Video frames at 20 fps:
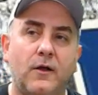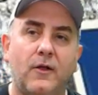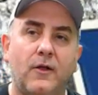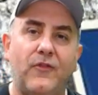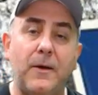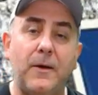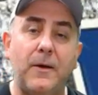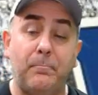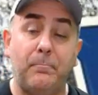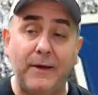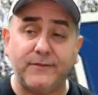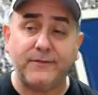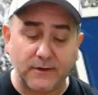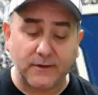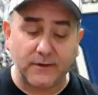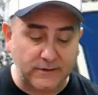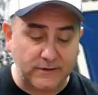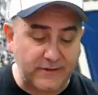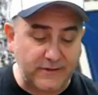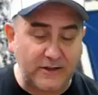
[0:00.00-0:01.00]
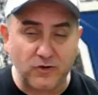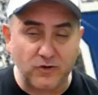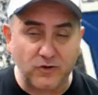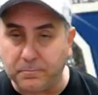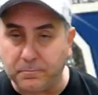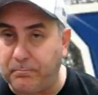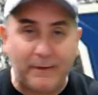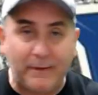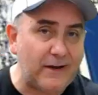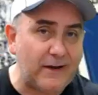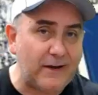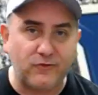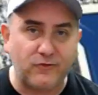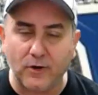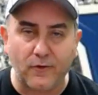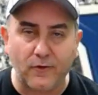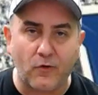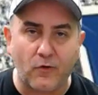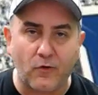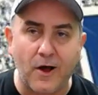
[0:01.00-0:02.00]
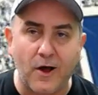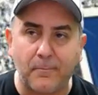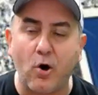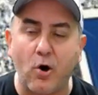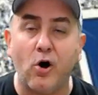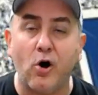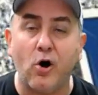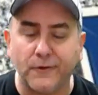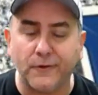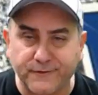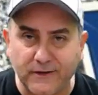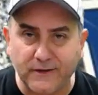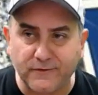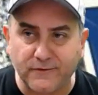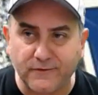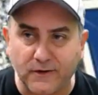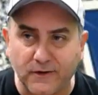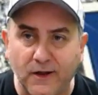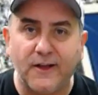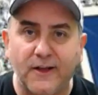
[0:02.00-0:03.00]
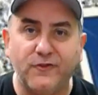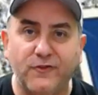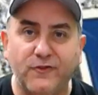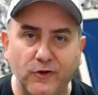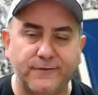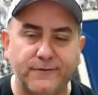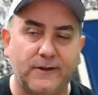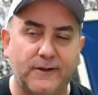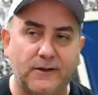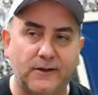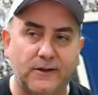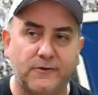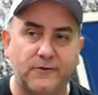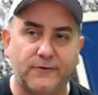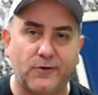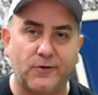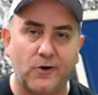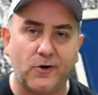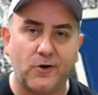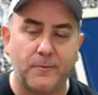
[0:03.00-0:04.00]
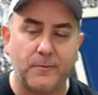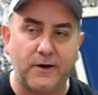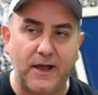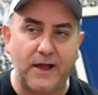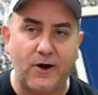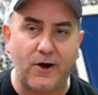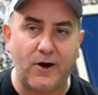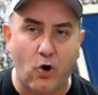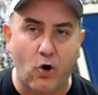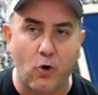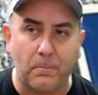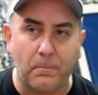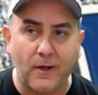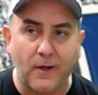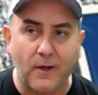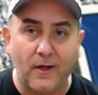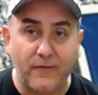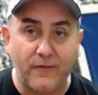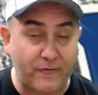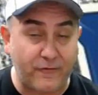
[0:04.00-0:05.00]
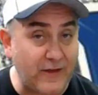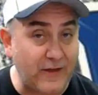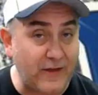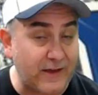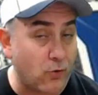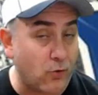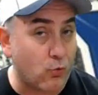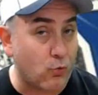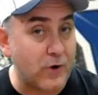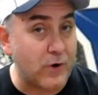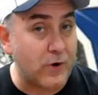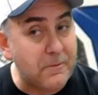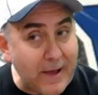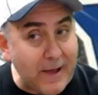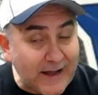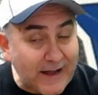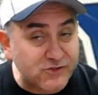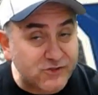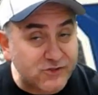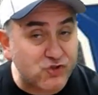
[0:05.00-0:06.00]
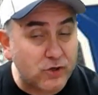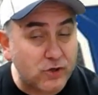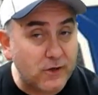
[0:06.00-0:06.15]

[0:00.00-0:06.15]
that basically they just beat each other up all season just to get to the tournament and hope that they get a rematch